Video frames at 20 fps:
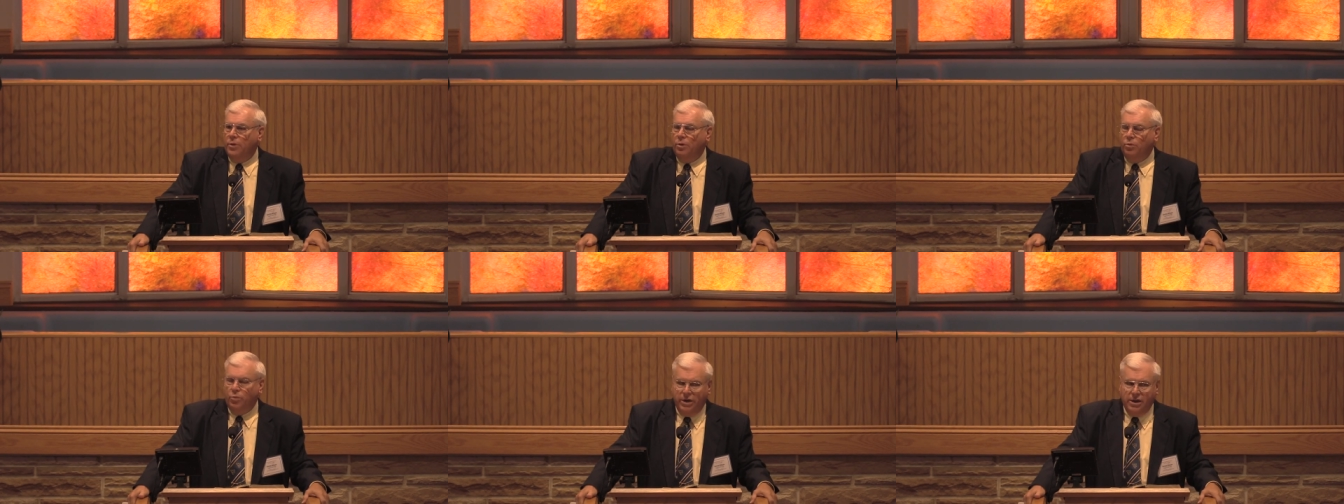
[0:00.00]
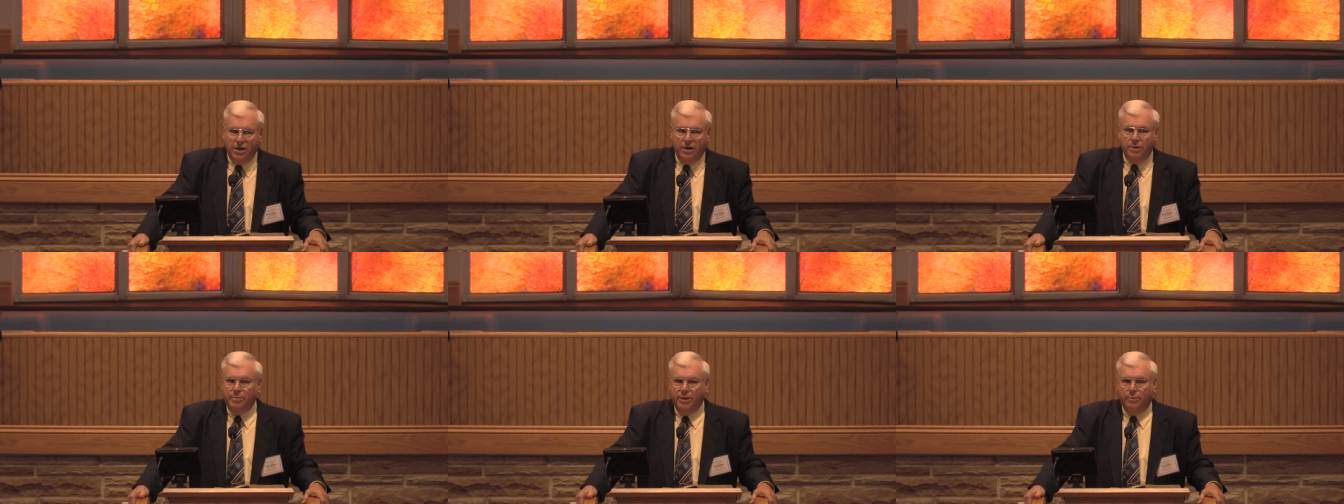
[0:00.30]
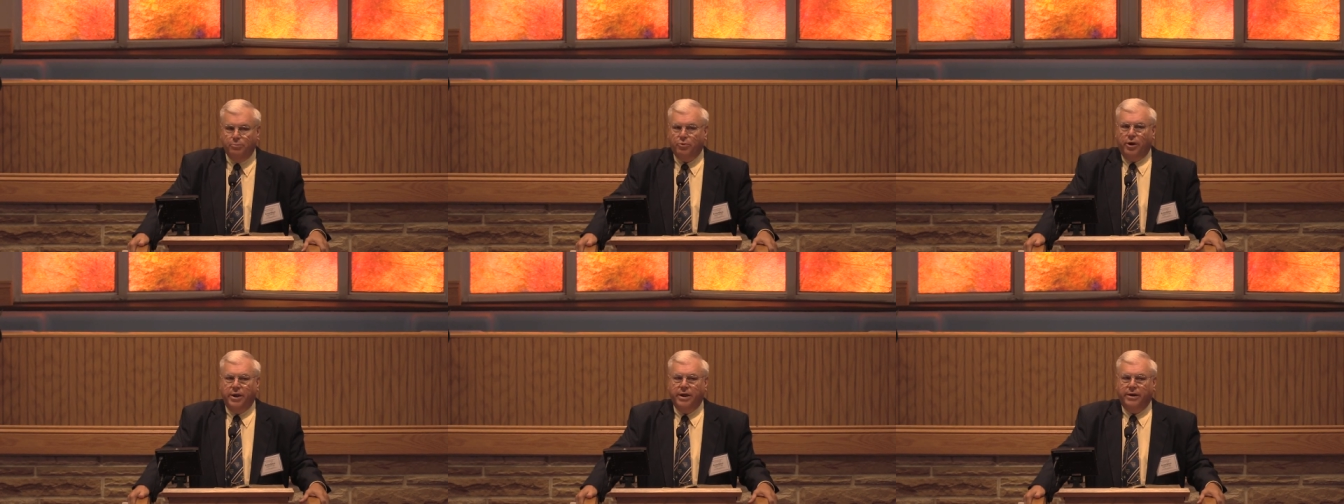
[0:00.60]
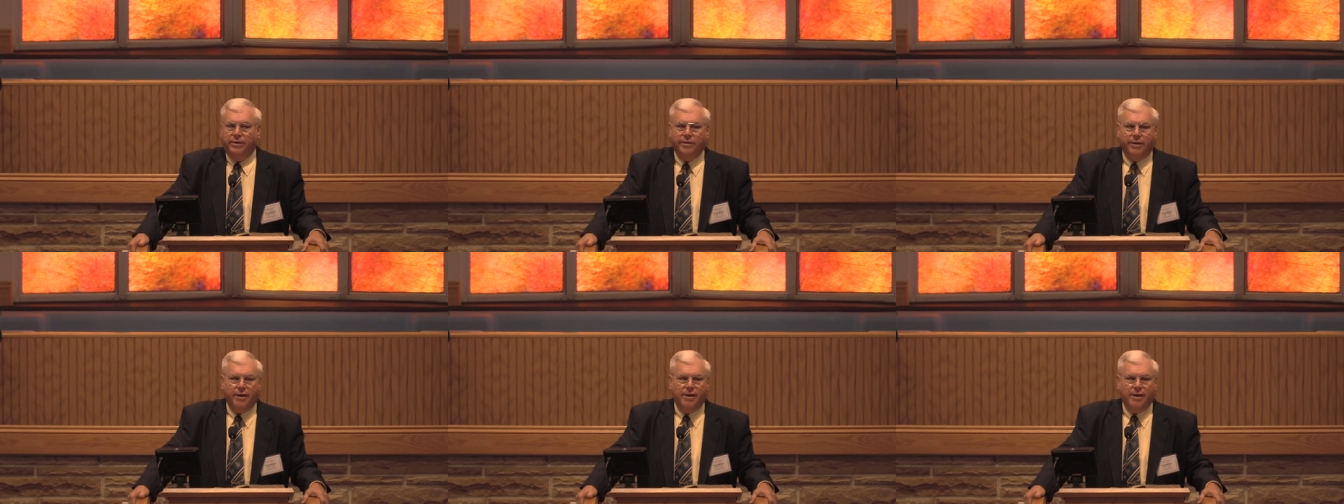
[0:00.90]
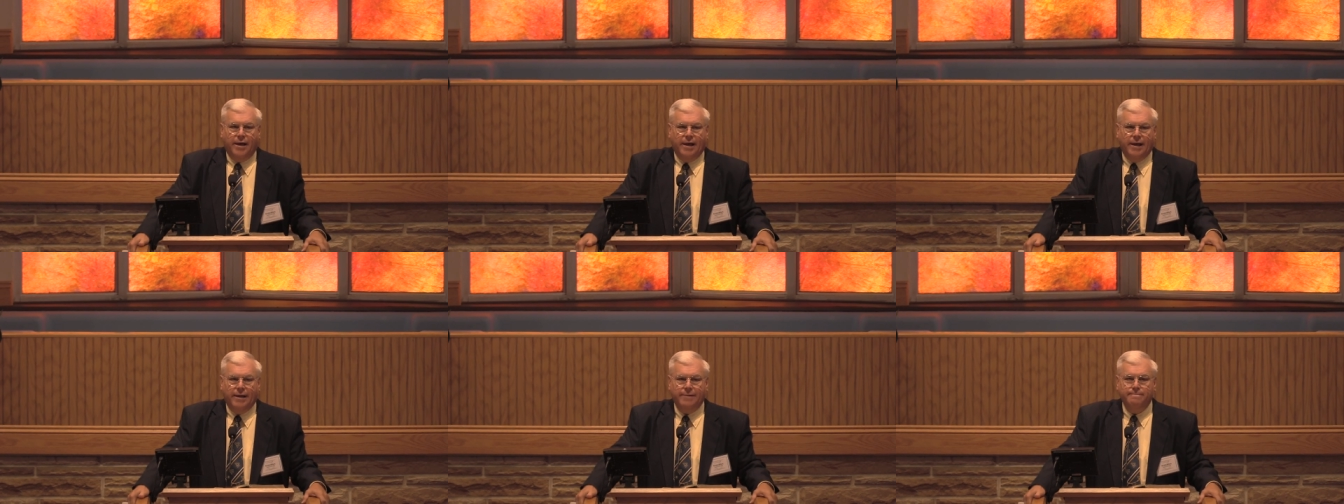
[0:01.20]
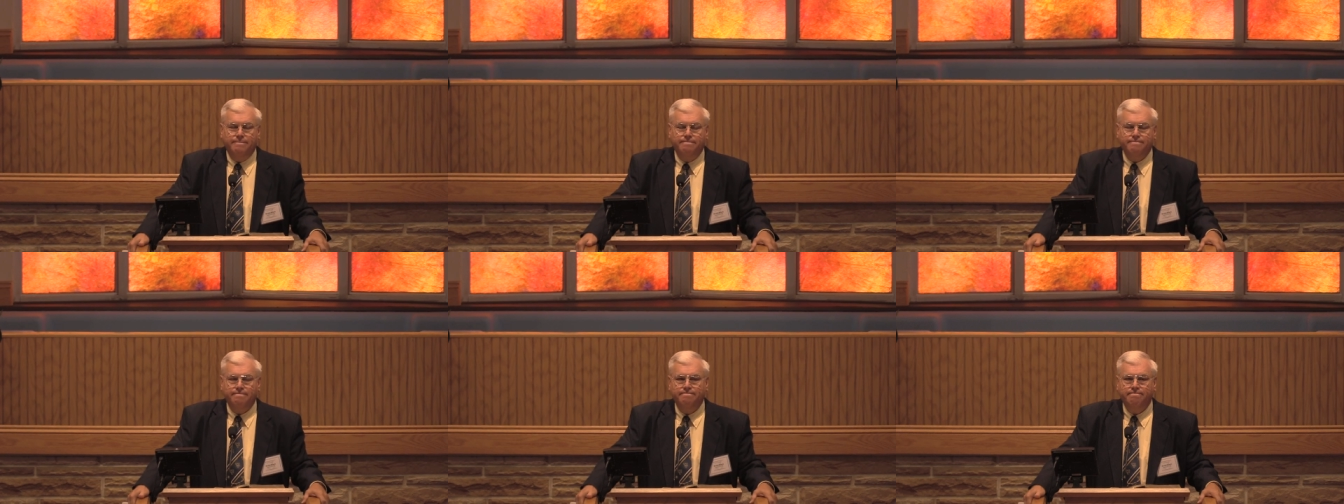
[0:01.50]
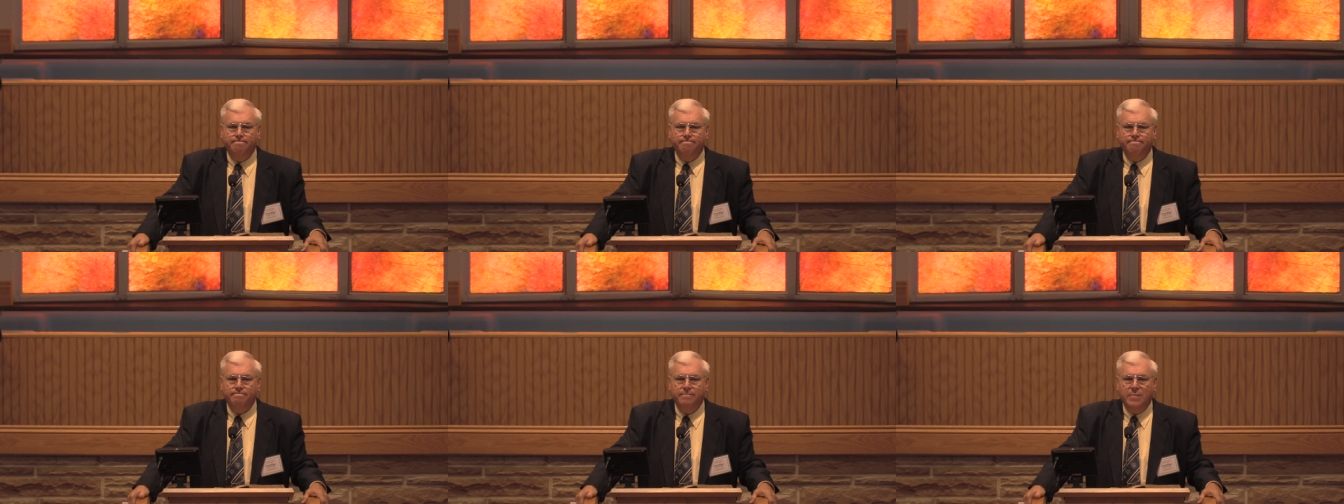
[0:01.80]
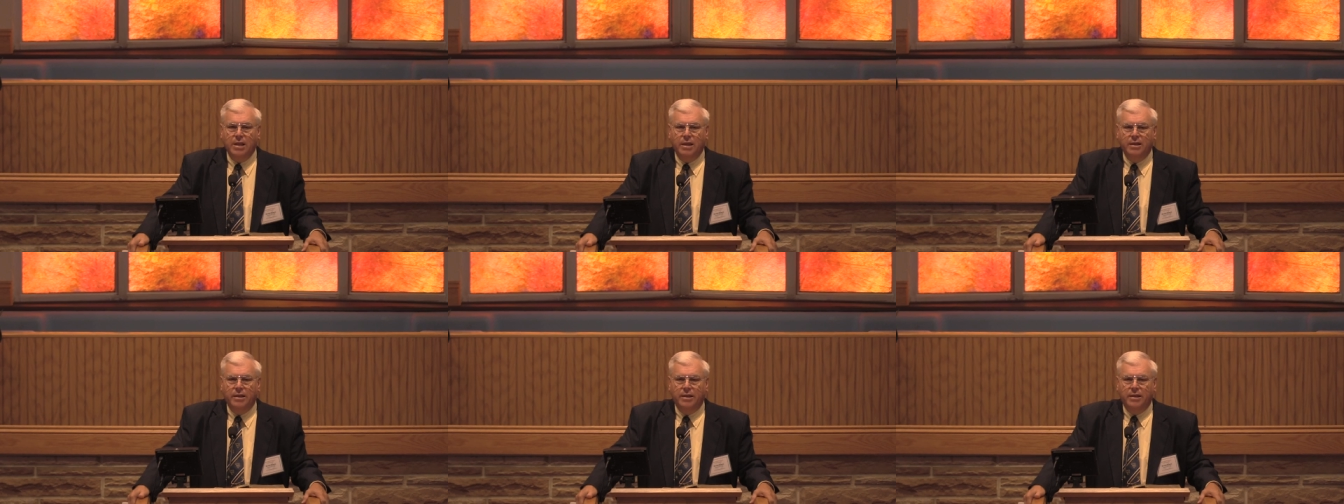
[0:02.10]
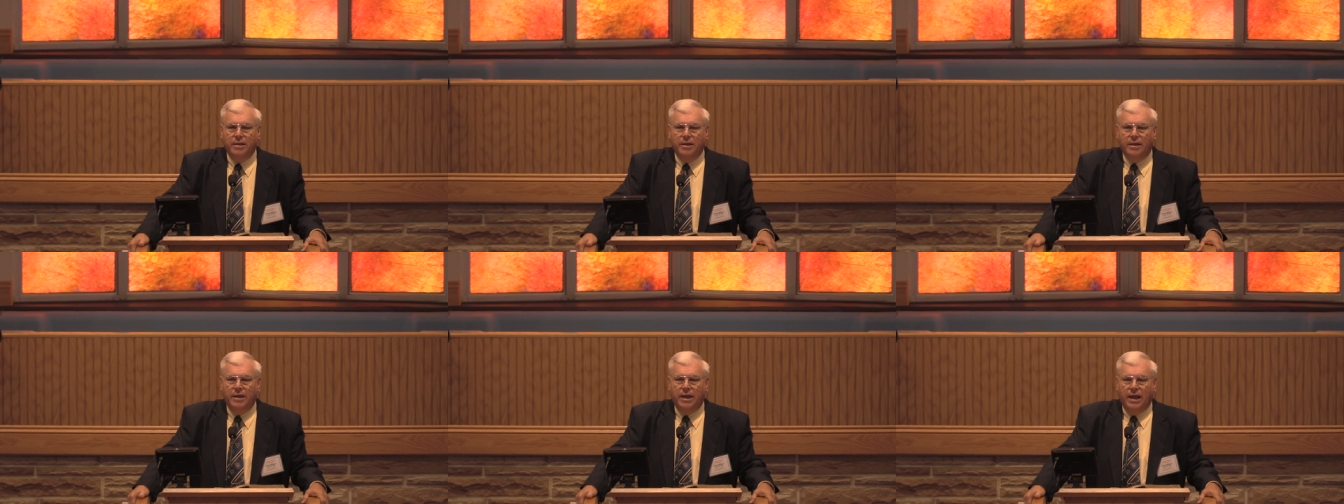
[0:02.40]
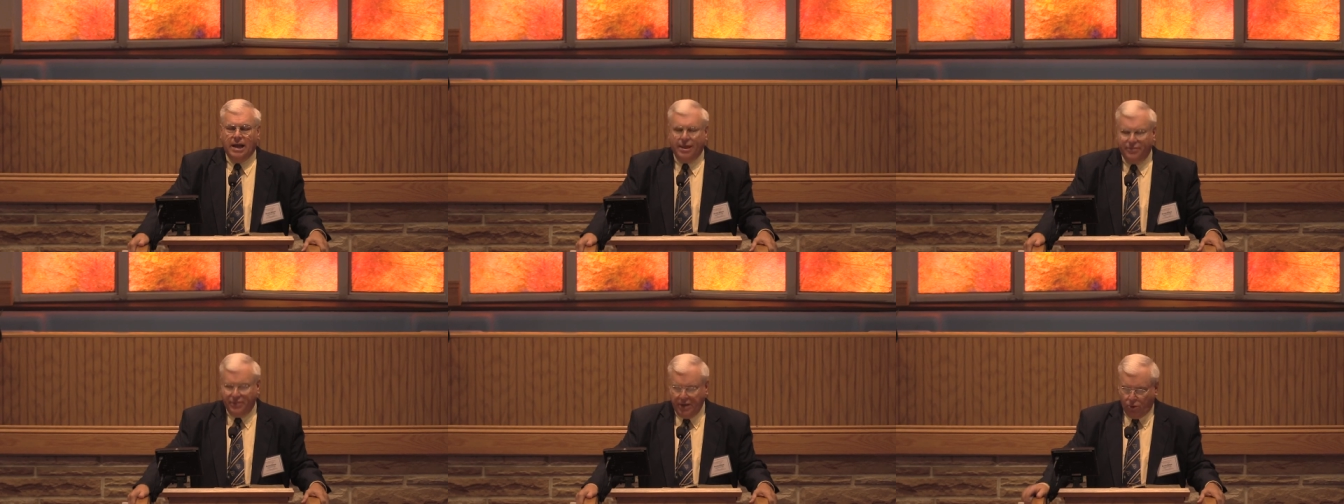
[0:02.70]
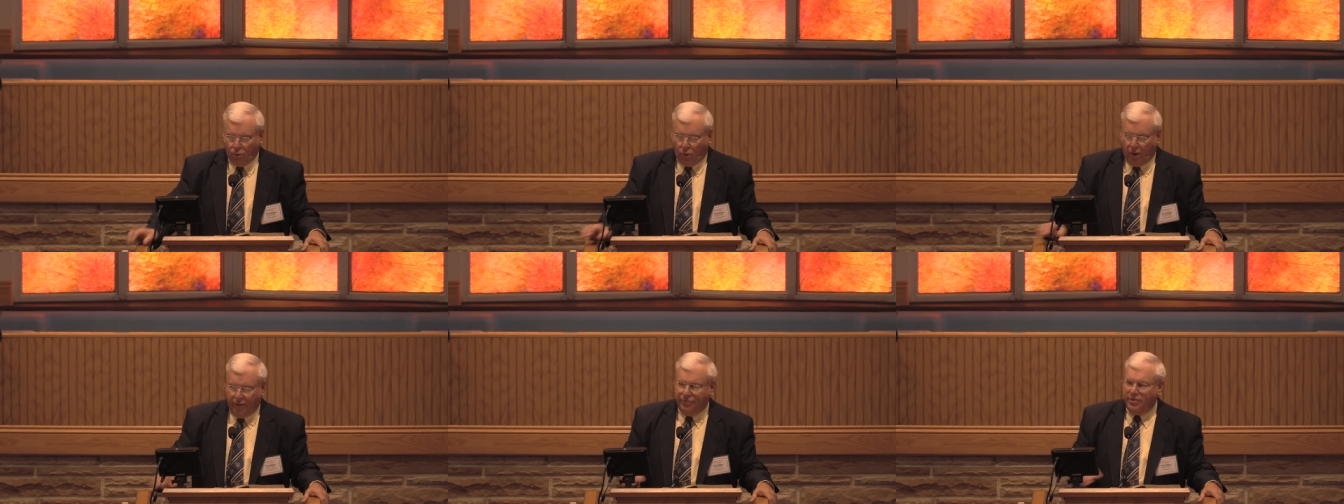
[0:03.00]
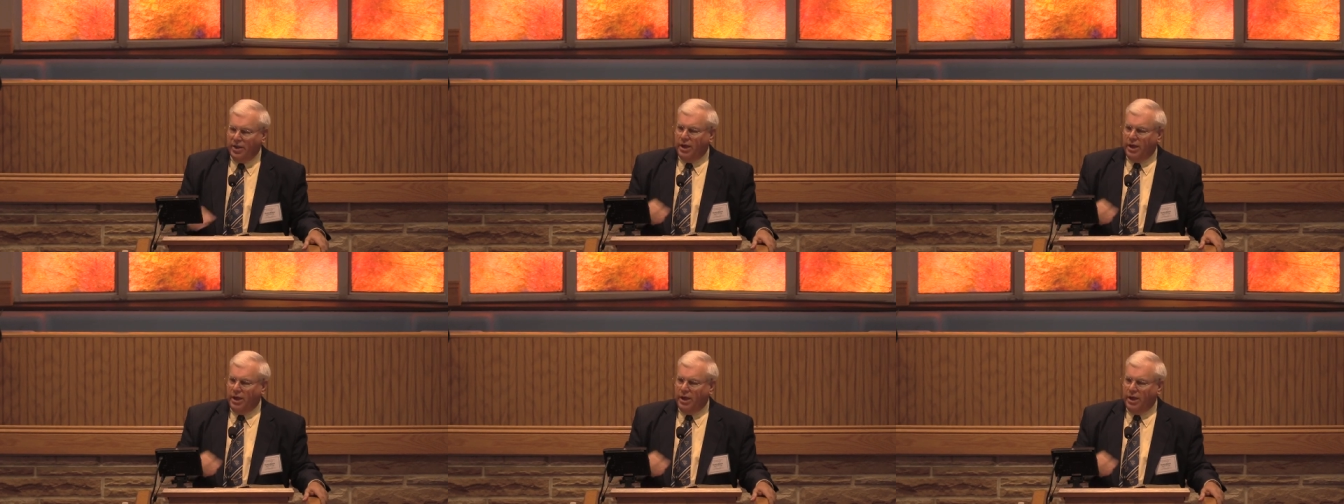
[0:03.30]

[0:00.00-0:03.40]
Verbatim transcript: We need to be praying to God and I think one